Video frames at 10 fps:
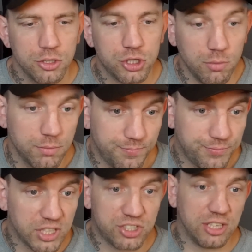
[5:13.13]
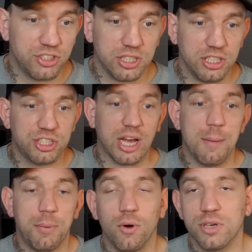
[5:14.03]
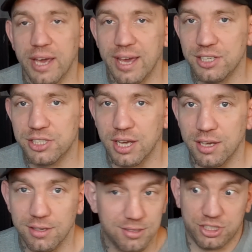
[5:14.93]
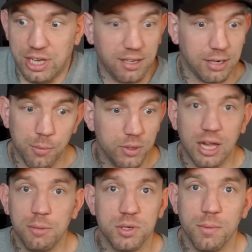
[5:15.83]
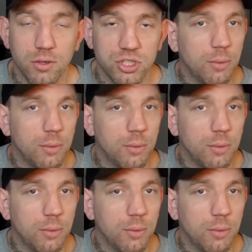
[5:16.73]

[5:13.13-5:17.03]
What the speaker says: So essentially, Cyborg is saying, I will help you out.